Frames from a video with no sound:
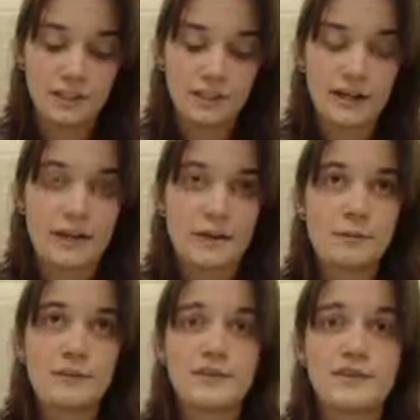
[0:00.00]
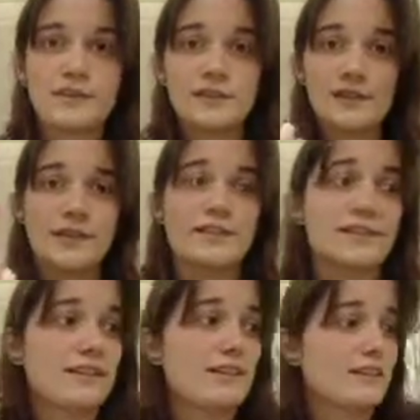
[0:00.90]
in my bathroom to do this so that I can
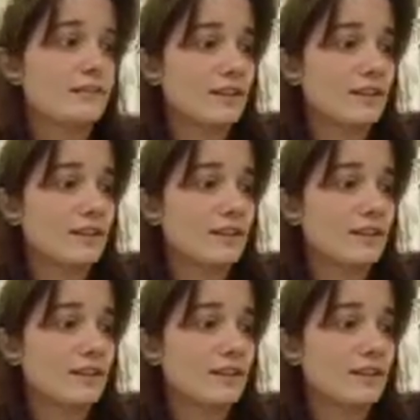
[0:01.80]
see